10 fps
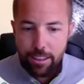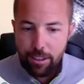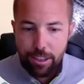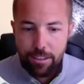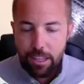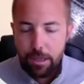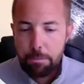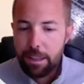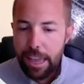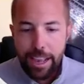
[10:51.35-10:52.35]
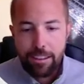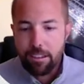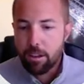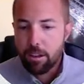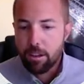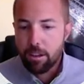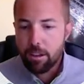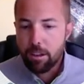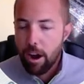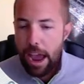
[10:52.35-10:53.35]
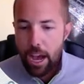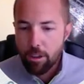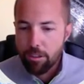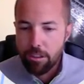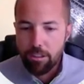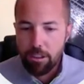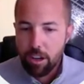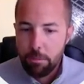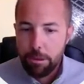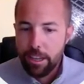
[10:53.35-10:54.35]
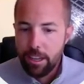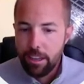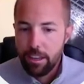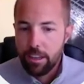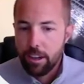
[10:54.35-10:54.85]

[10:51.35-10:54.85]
you can see the plants, the warehouses are gonna be,